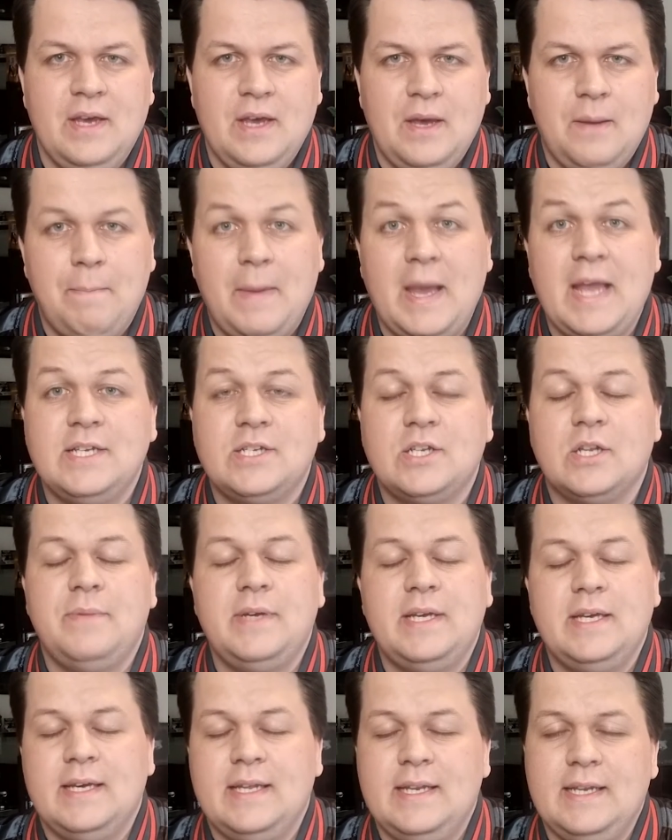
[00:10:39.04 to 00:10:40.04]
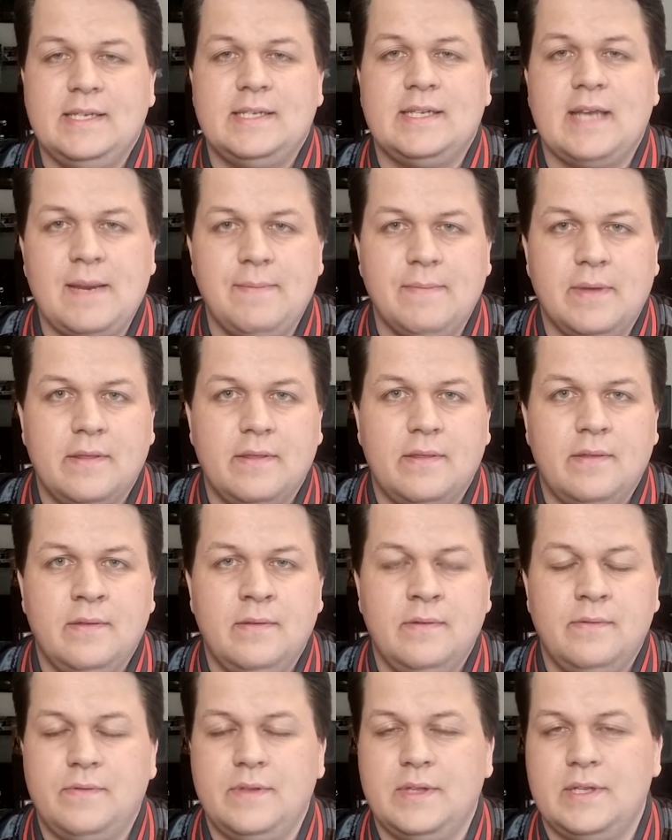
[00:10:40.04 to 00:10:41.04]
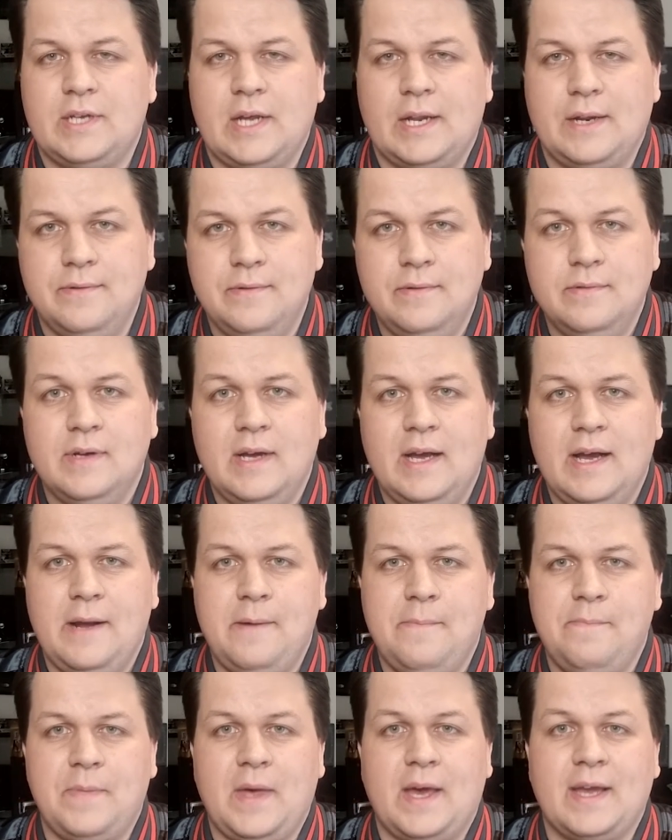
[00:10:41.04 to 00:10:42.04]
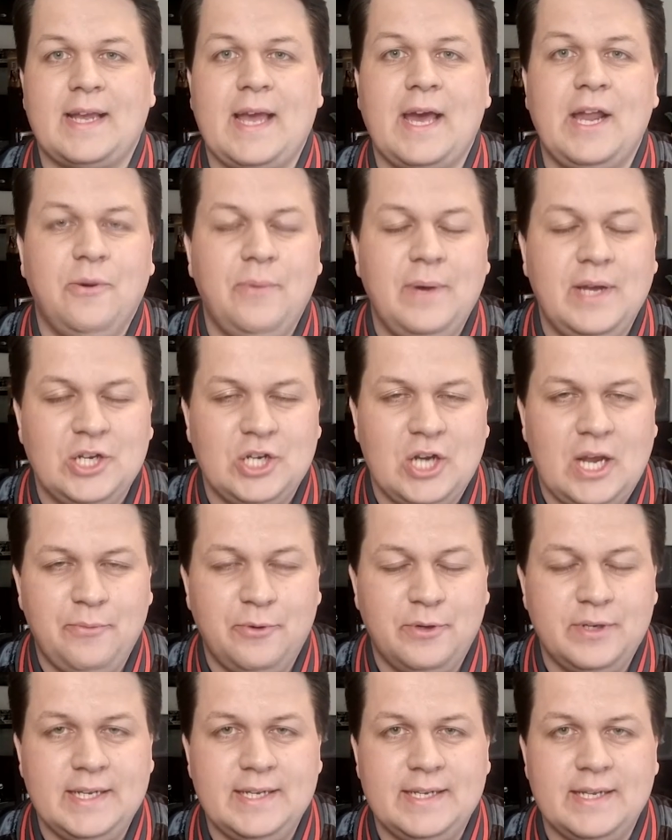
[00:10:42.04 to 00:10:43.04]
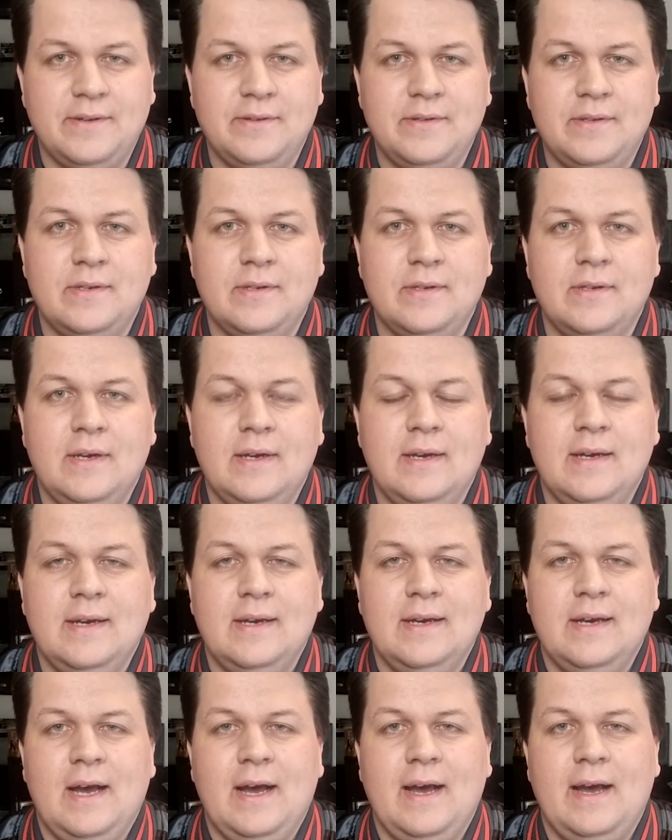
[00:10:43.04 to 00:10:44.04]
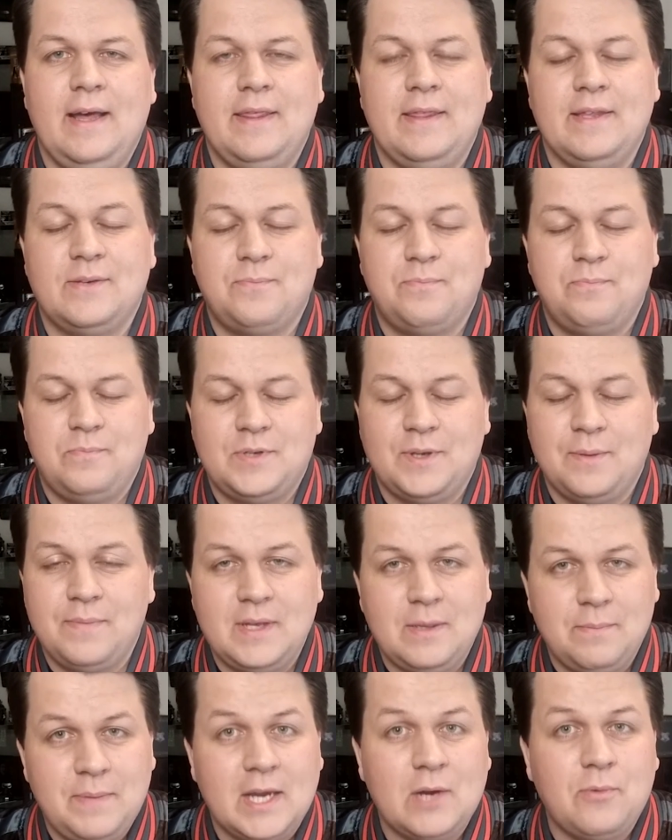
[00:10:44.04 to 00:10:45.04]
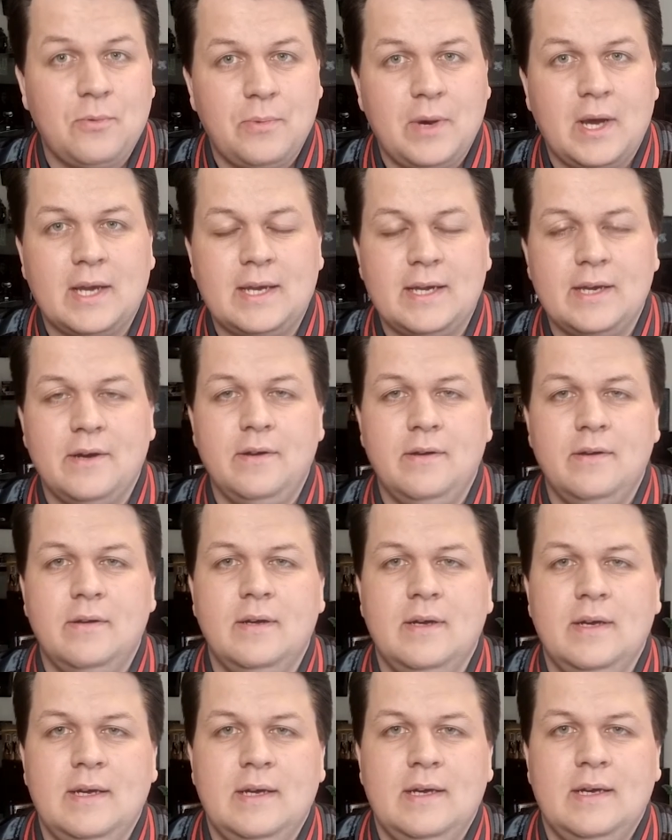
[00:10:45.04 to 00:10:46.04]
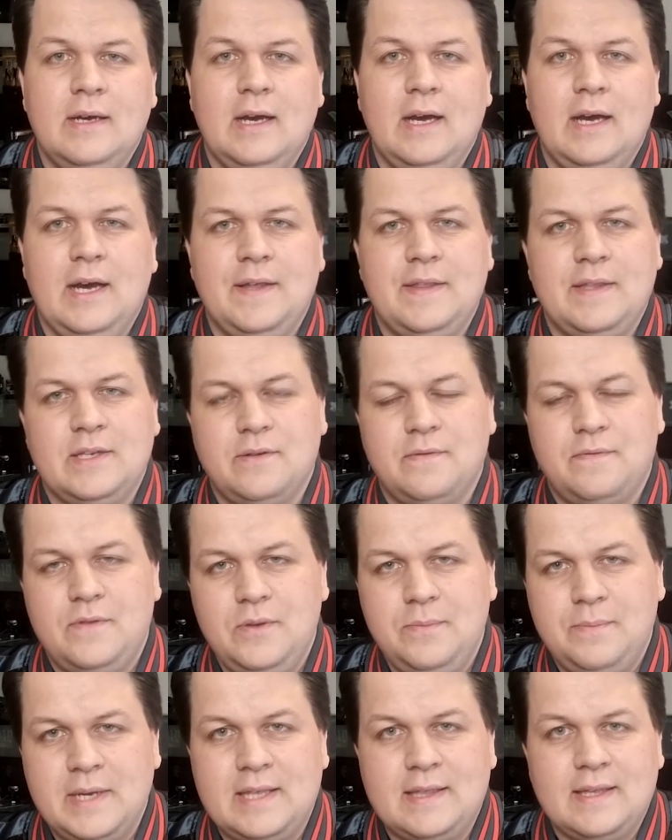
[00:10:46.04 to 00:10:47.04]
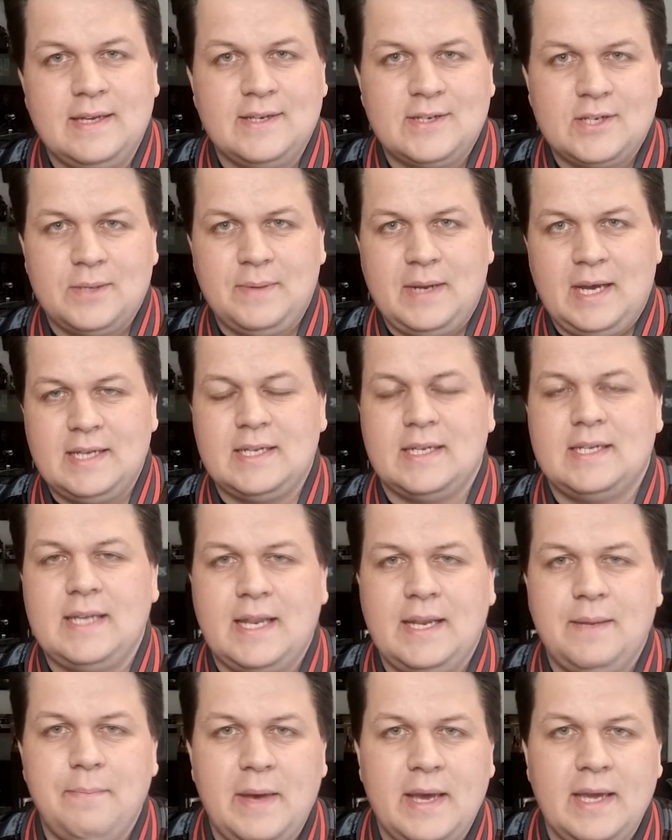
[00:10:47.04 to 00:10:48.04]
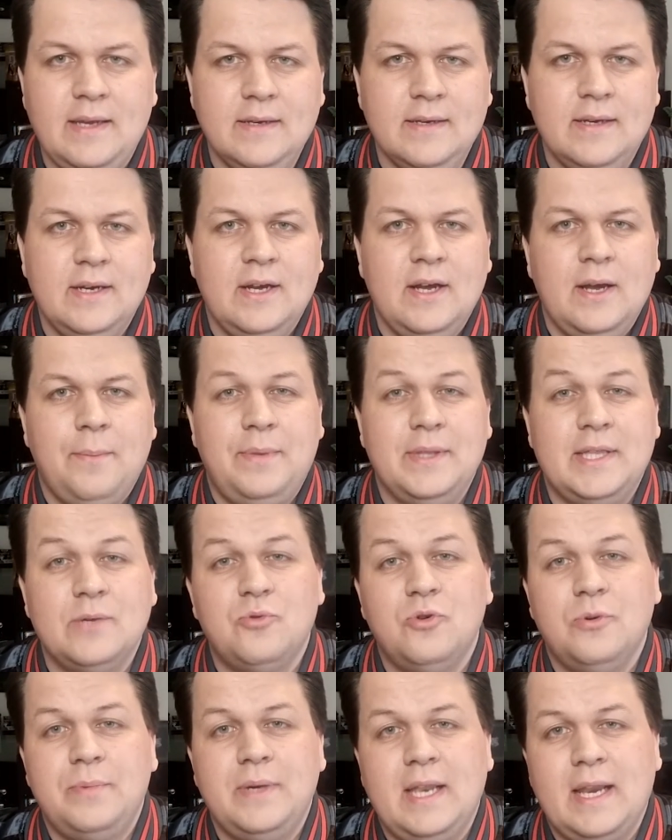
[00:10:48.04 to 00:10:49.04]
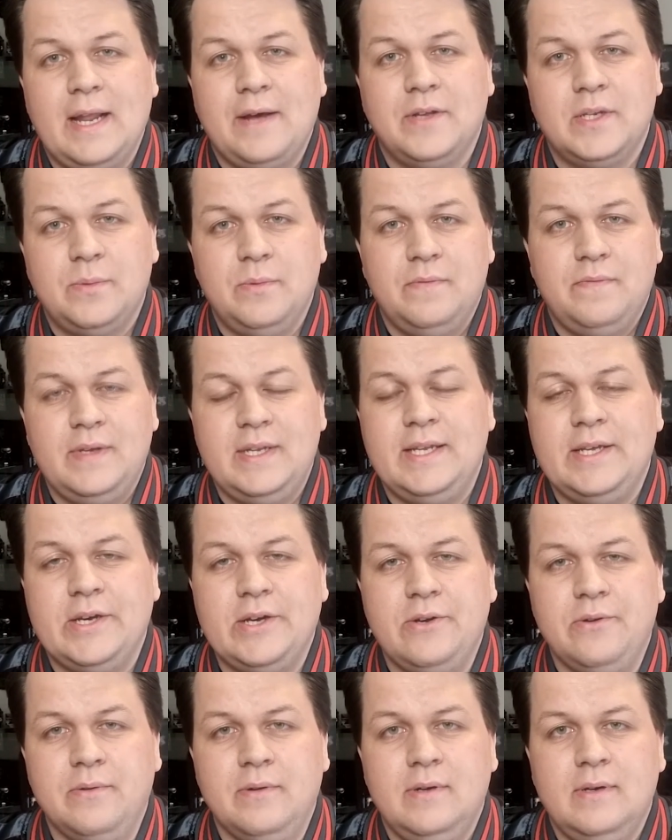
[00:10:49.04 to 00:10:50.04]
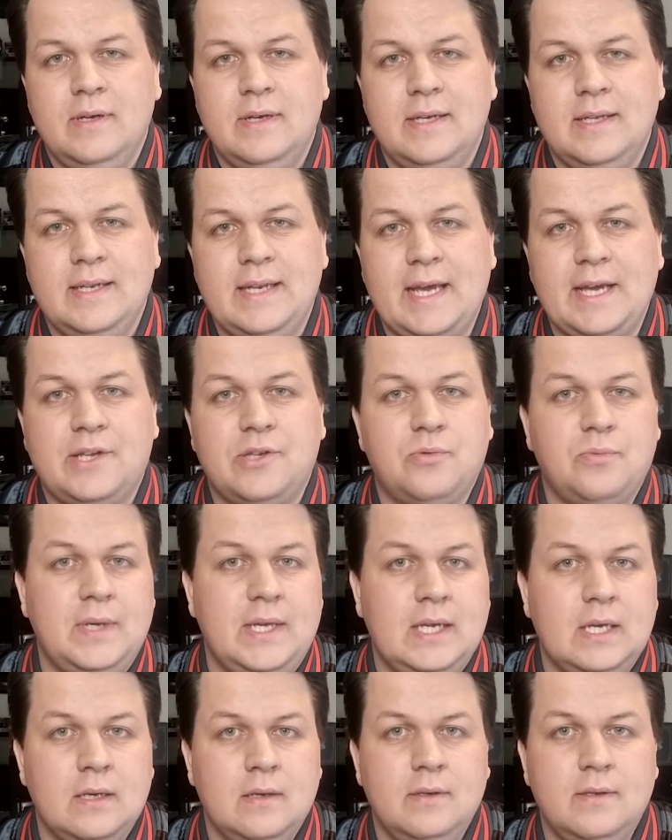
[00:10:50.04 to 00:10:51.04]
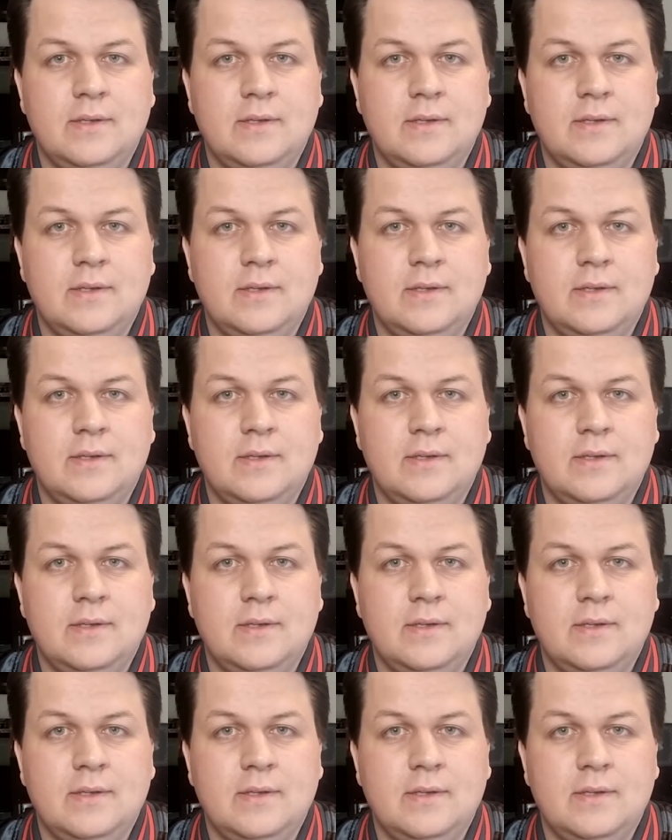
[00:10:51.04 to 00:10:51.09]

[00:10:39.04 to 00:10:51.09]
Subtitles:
May is going to be an insane month for this channel. I cannot wait to share more details. There's something big we're working on. There's a few big things coming out, as I said, in May. But there will be an announcement video next week.